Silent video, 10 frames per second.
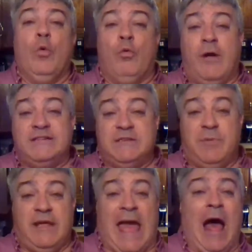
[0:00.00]
Whereas the
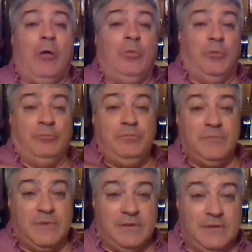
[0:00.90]
big
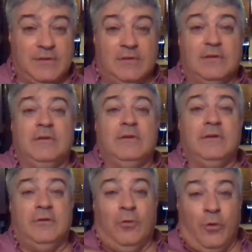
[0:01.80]
album,
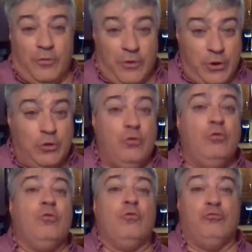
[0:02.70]
or the
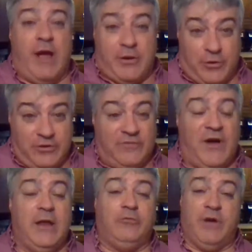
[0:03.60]
new record, the
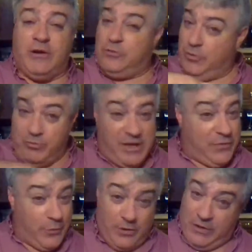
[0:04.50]
vinyl record, would be
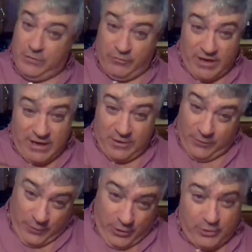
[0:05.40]
33 and a
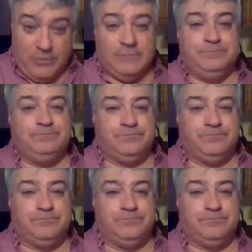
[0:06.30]
third